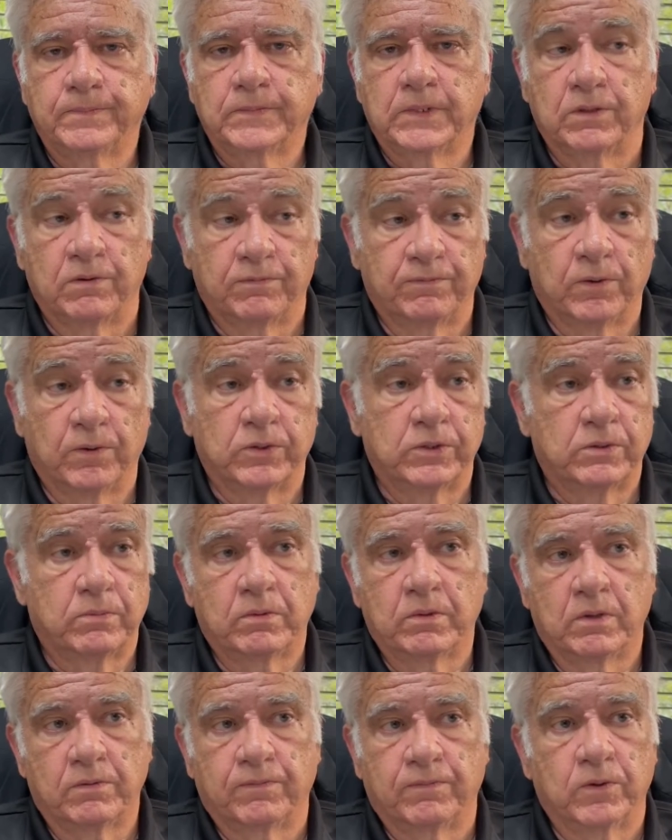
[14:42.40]
The
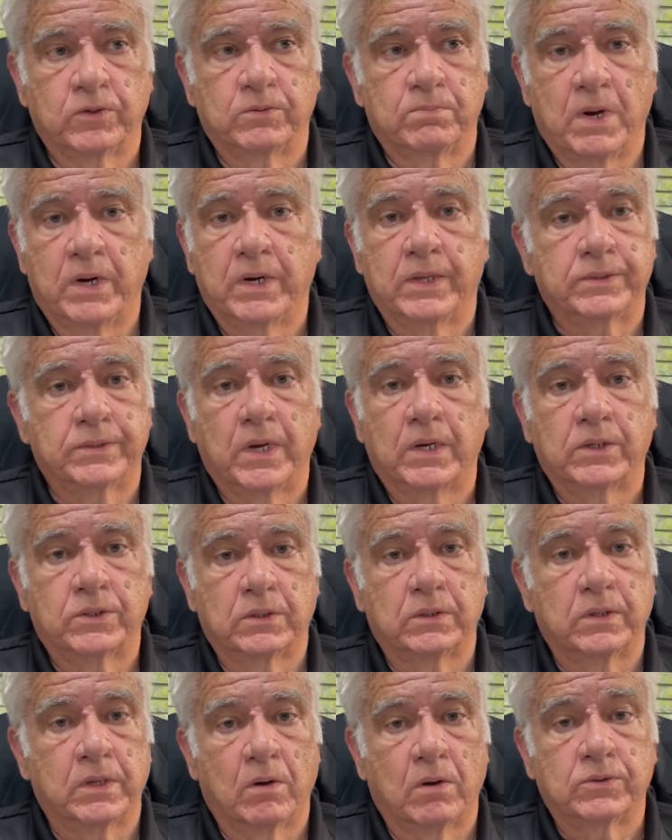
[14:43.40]
first money's
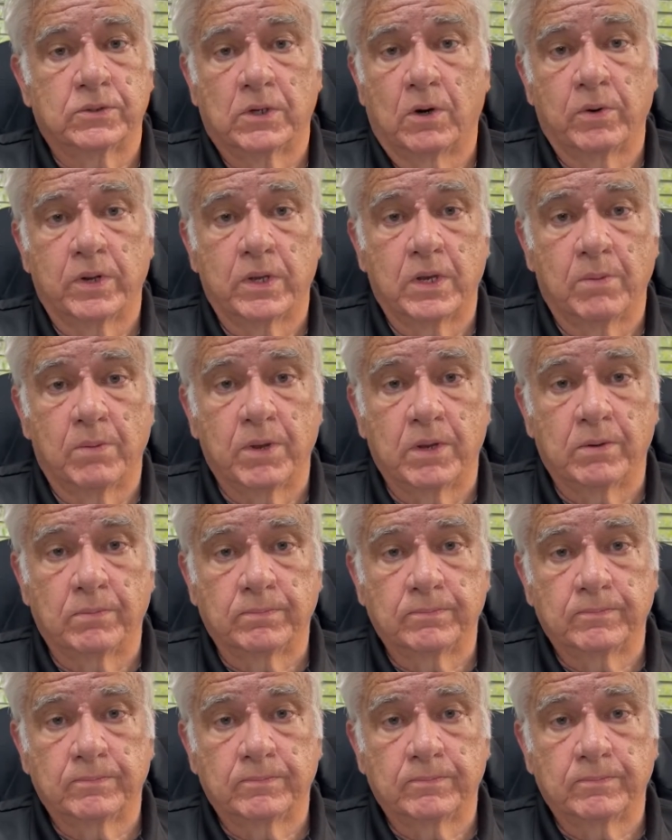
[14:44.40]
actually has already come in.